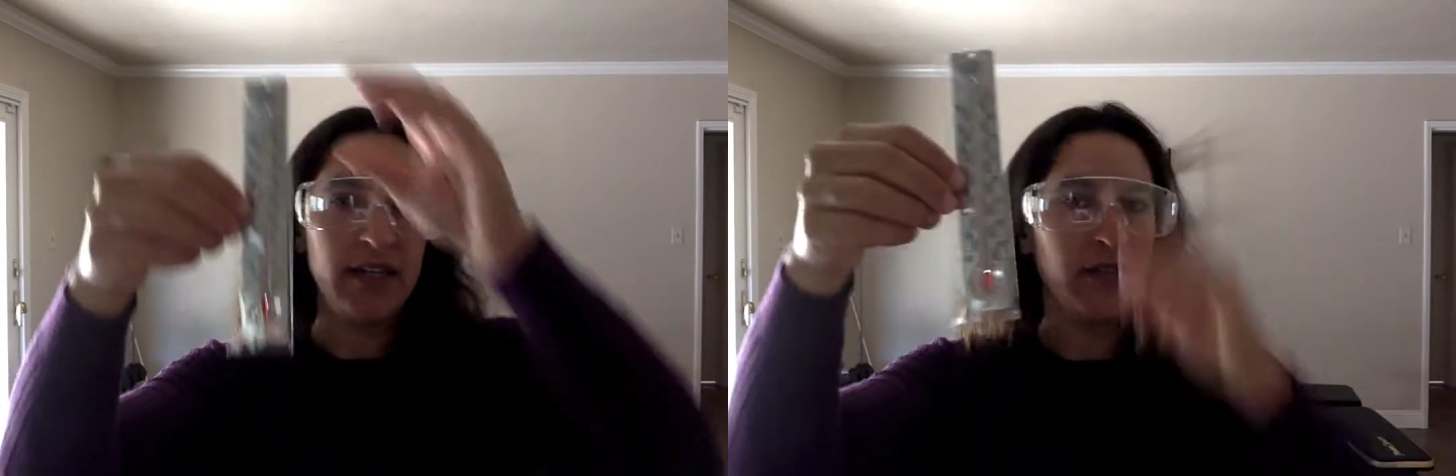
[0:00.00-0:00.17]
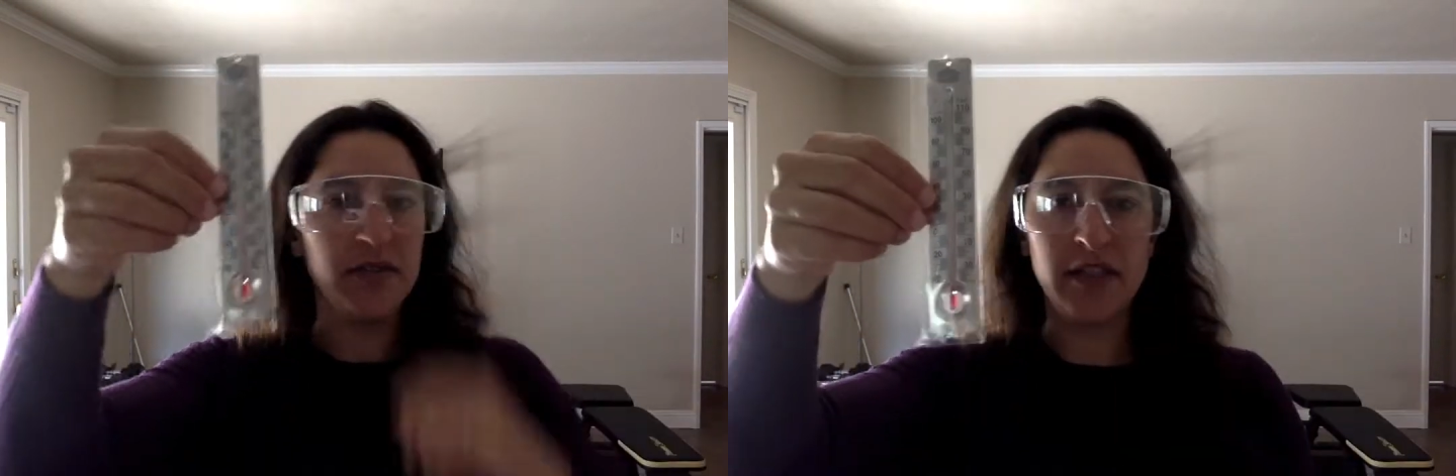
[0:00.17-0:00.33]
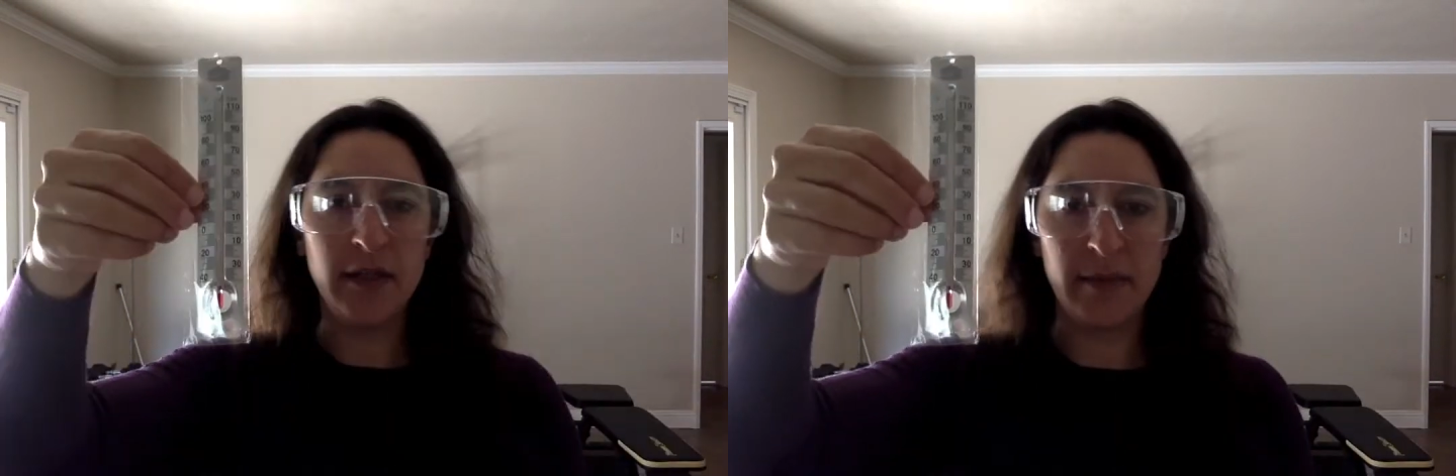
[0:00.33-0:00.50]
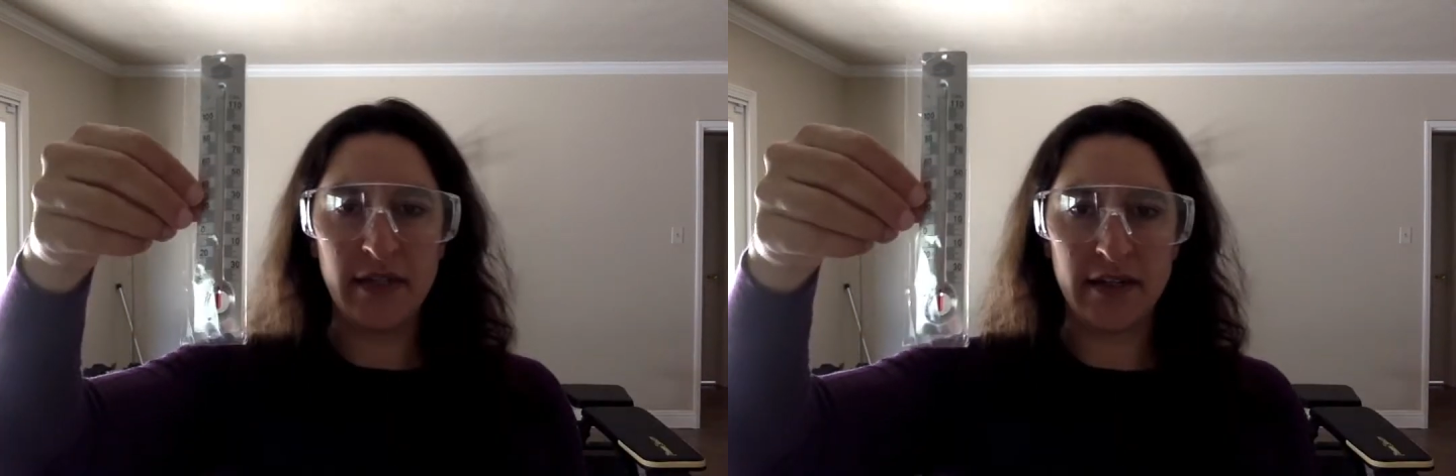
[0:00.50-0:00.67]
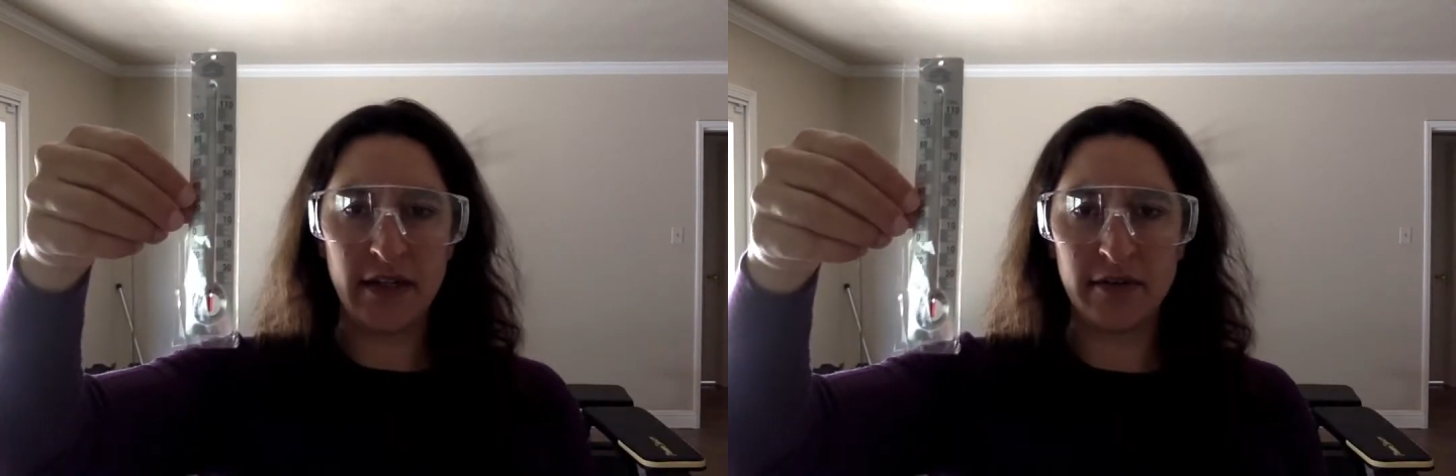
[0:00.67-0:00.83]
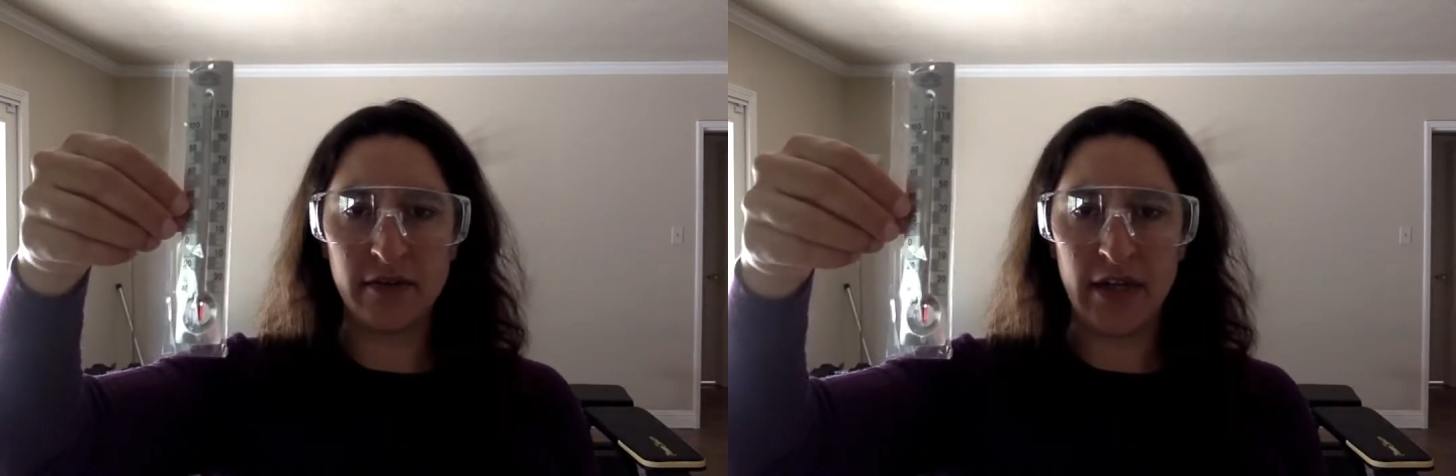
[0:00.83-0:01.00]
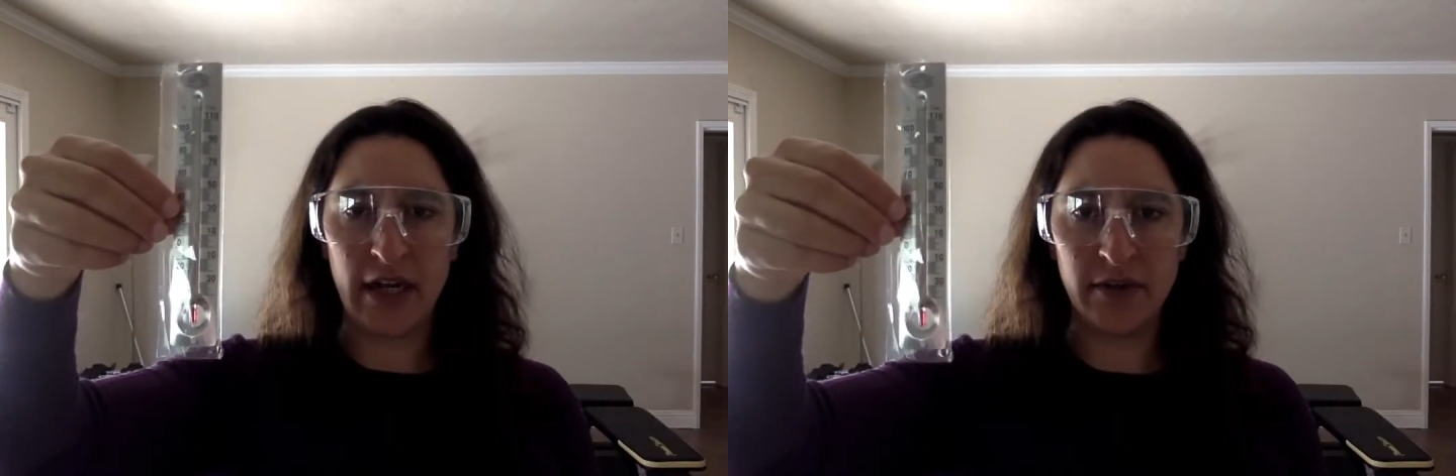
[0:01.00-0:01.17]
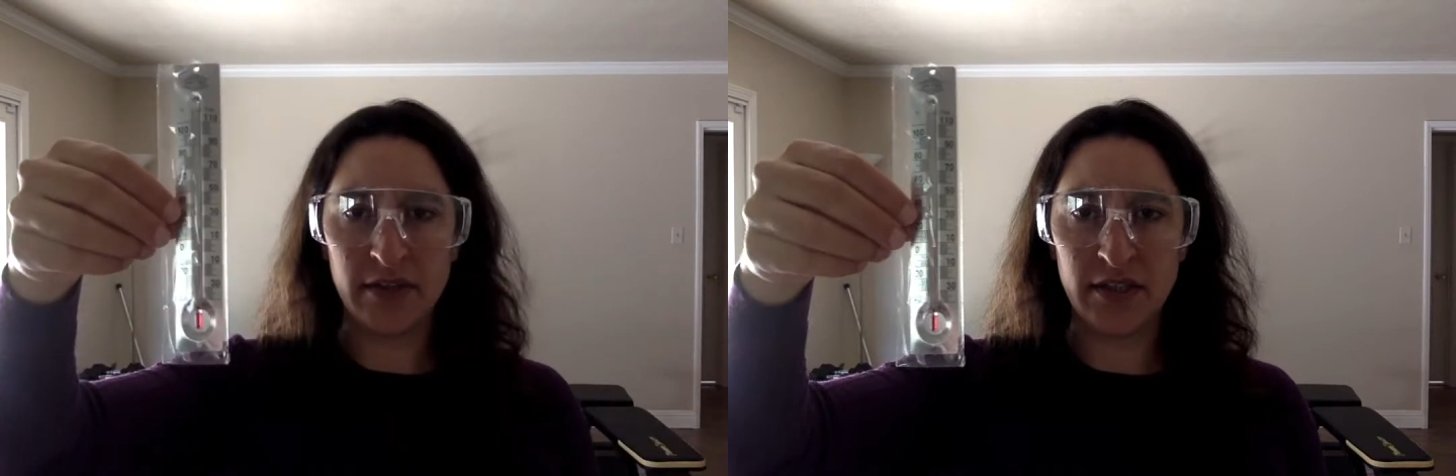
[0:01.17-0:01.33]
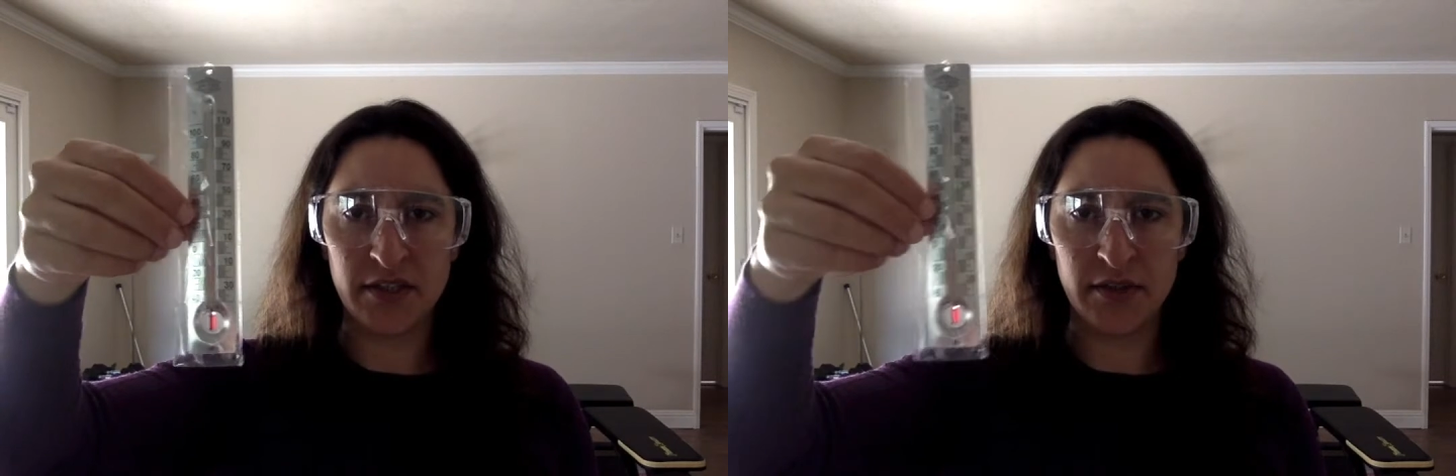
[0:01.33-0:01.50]
You can keep it in there for now
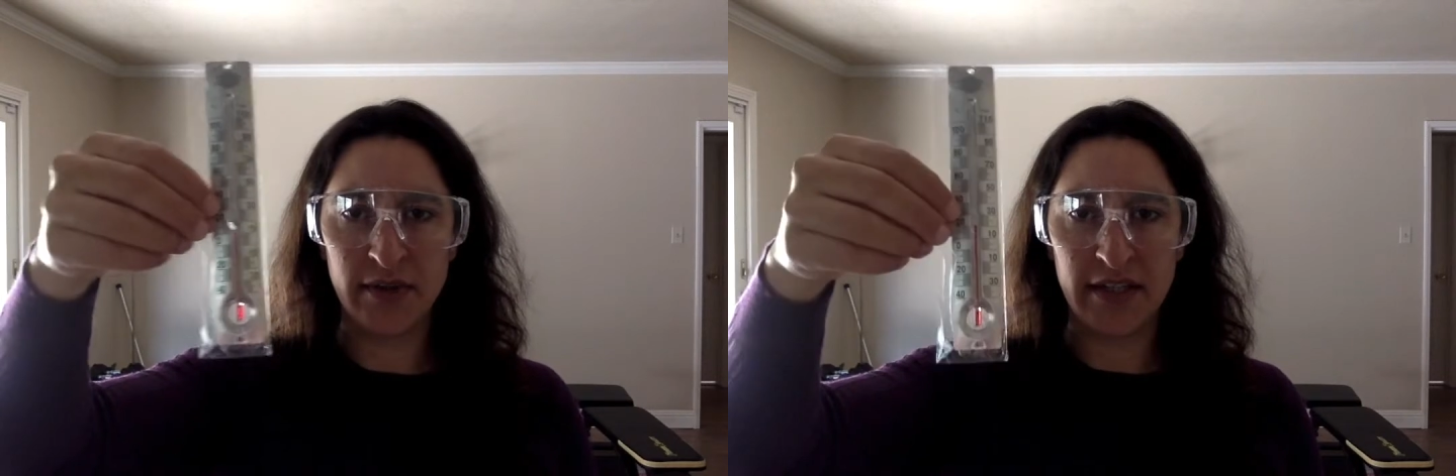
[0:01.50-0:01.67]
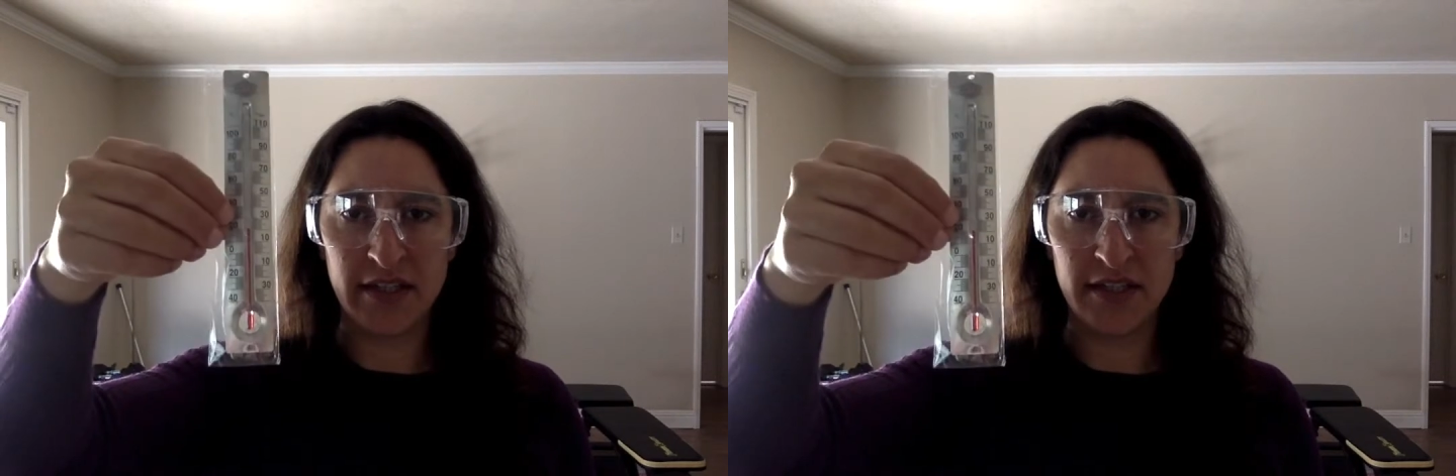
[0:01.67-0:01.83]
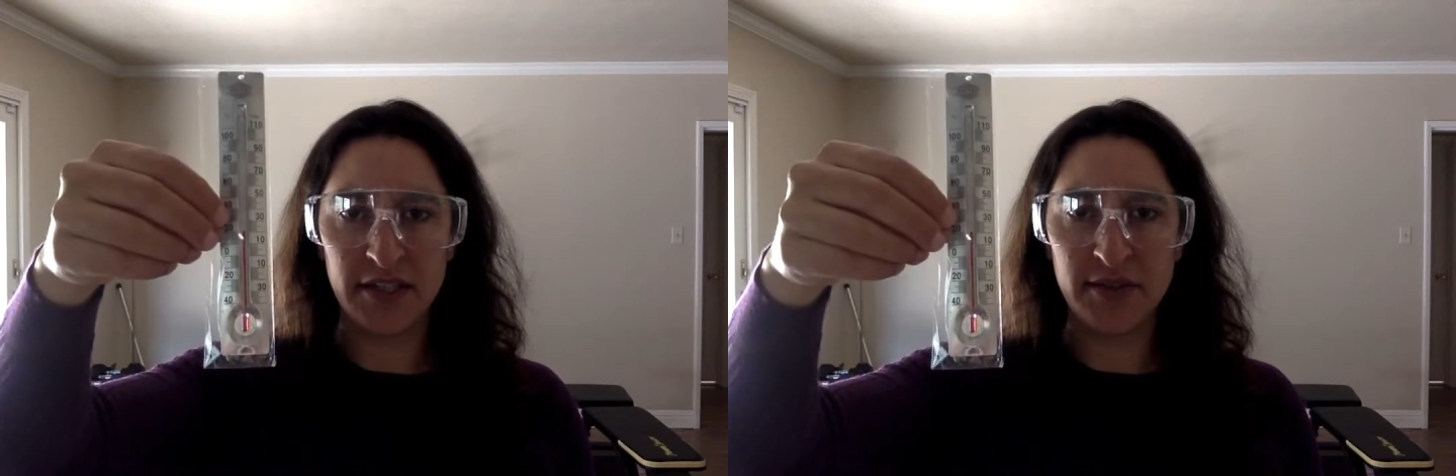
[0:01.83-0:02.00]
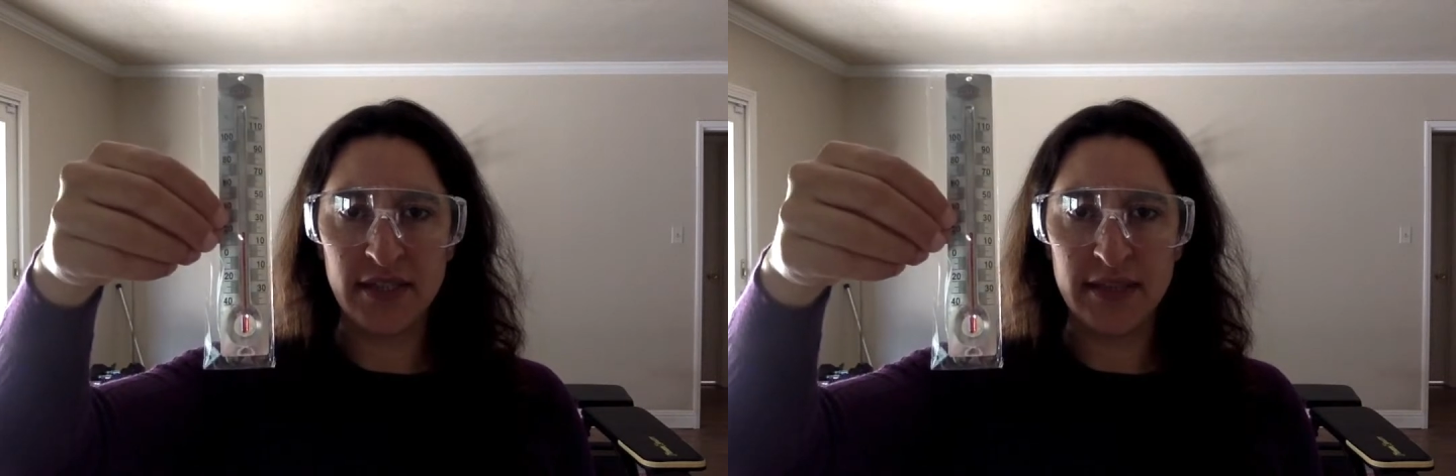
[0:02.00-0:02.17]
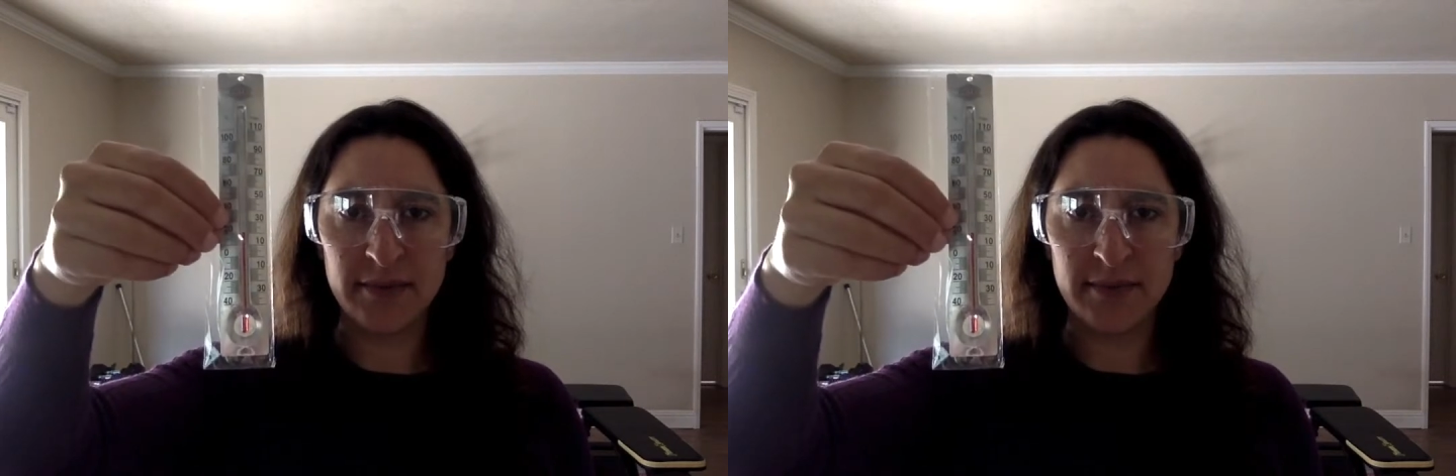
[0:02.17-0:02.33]
until you're ready to use it.